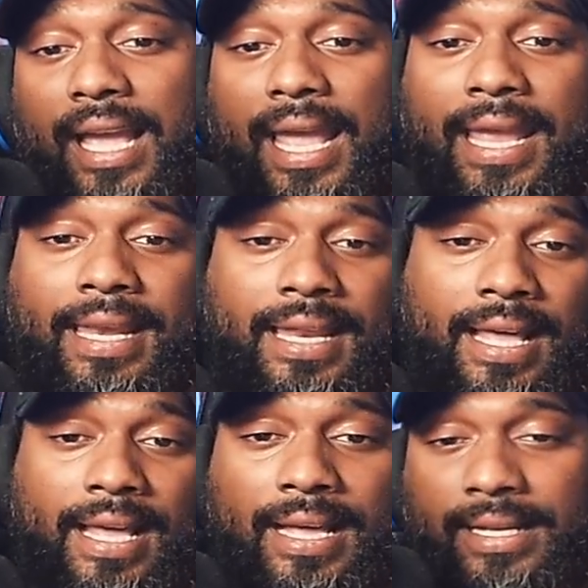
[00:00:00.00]
And,
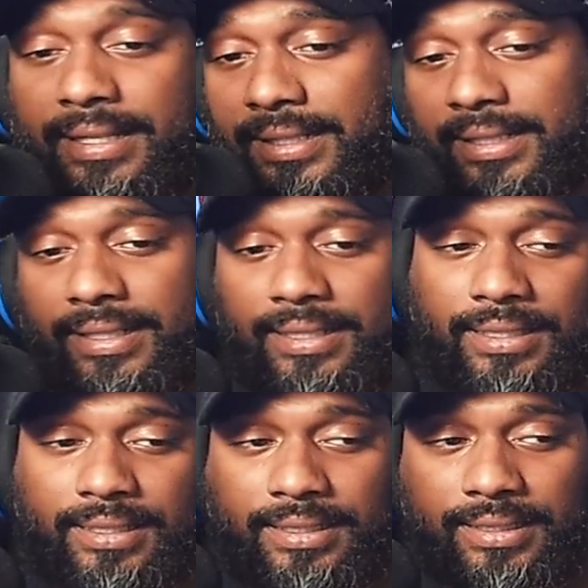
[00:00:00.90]

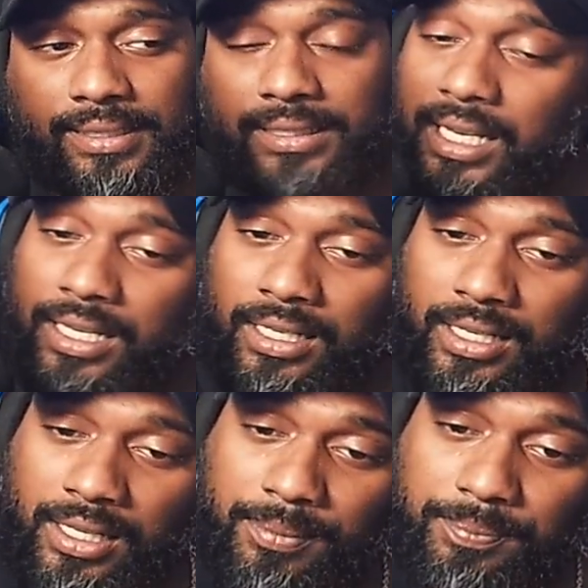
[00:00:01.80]
let's get in the
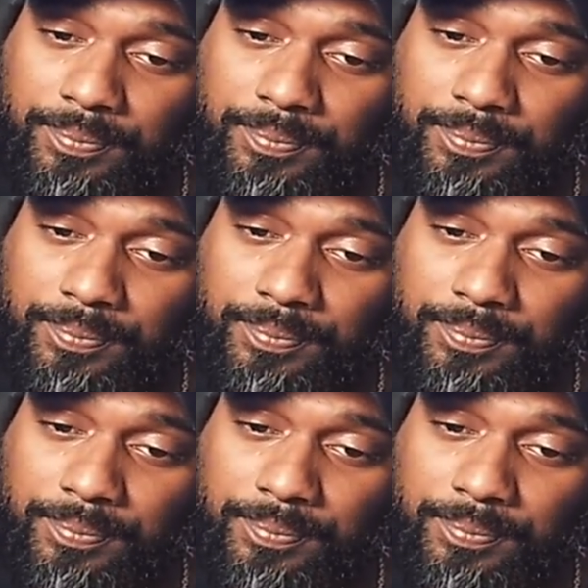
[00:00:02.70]
clip.